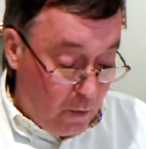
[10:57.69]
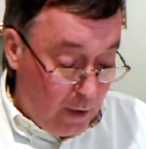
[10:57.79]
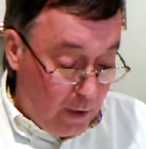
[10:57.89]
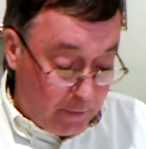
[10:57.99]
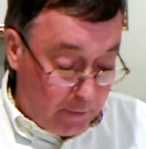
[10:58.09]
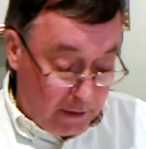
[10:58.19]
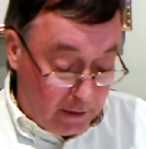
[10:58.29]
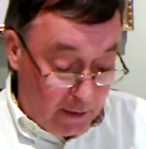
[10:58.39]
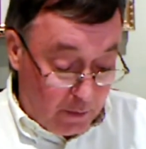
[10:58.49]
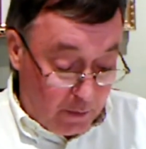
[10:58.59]
especially
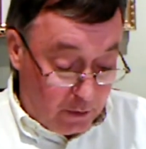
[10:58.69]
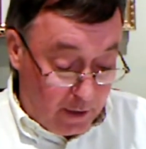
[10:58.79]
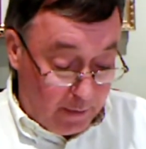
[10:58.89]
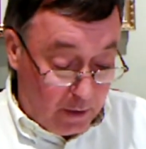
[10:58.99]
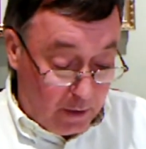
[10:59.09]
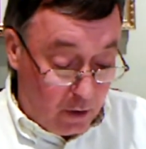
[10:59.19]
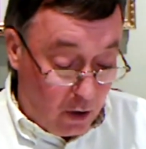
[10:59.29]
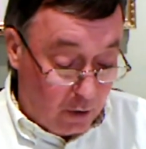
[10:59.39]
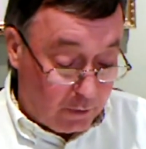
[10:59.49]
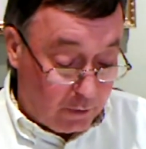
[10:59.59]
now we're talking about
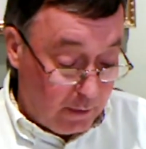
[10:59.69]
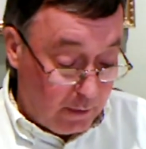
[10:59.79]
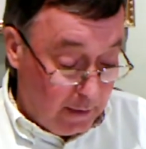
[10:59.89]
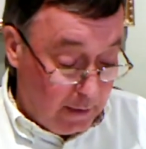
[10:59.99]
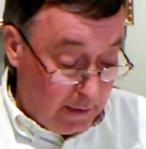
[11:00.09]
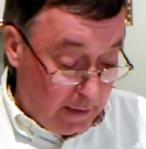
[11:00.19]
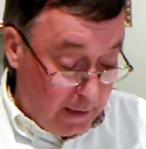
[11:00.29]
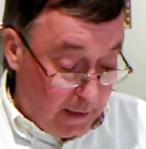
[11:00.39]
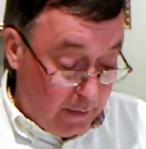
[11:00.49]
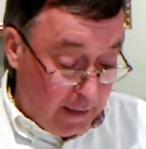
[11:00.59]
halter,
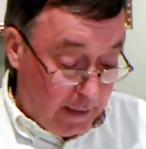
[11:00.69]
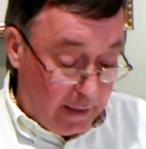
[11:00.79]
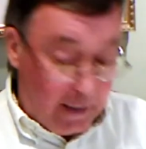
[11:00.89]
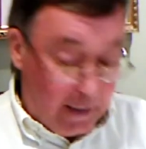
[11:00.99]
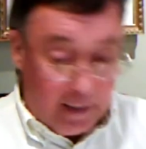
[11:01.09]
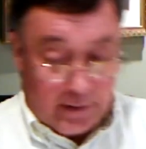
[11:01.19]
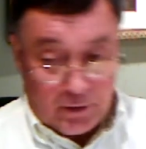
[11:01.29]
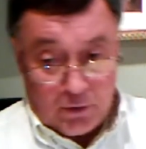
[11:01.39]
that unless